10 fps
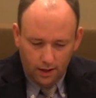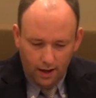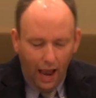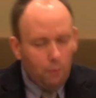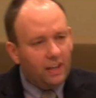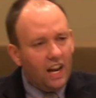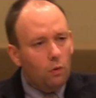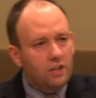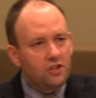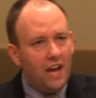And we know
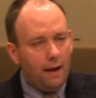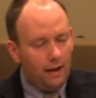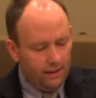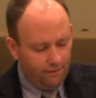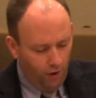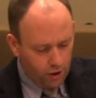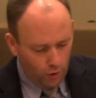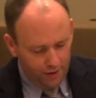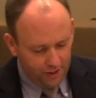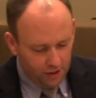in 1
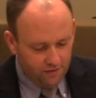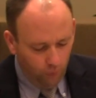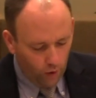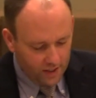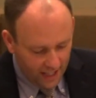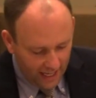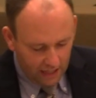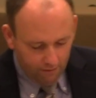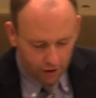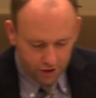Corinthians
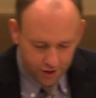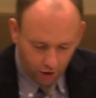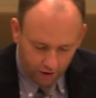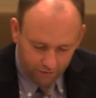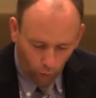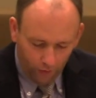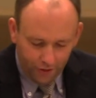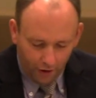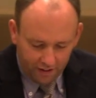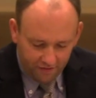14, verses 34 and
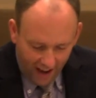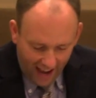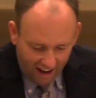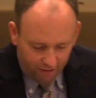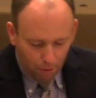35,